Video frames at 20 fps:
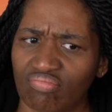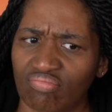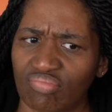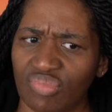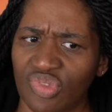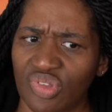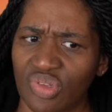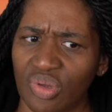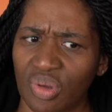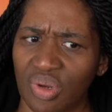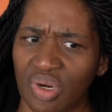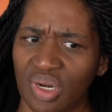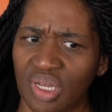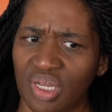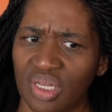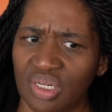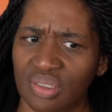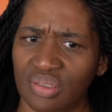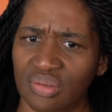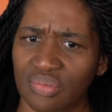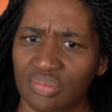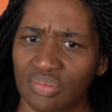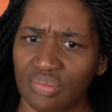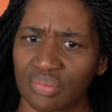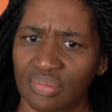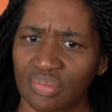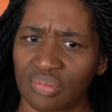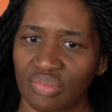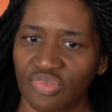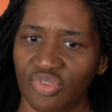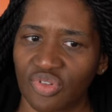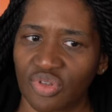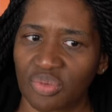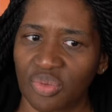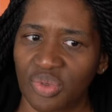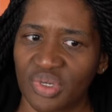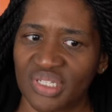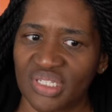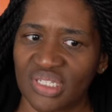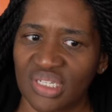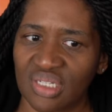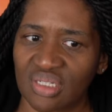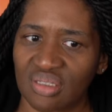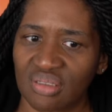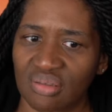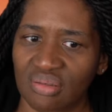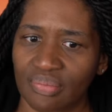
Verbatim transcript: What's going on? Food poisoning?